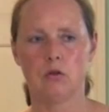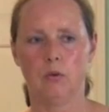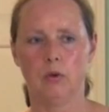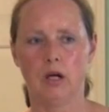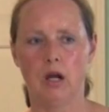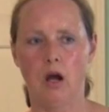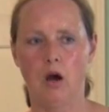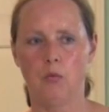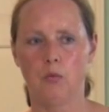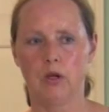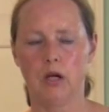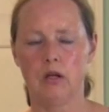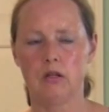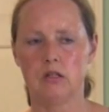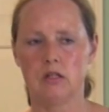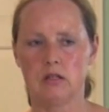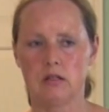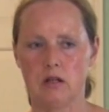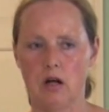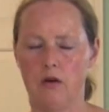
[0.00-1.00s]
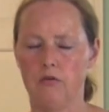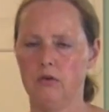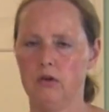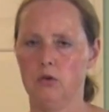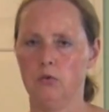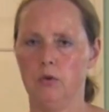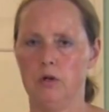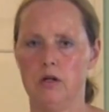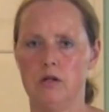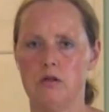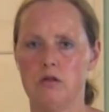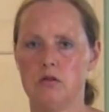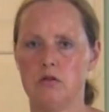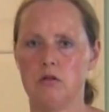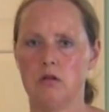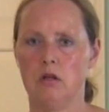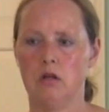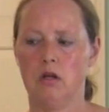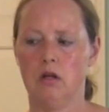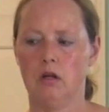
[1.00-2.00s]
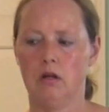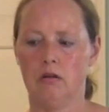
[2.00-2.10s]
So what I discovered was,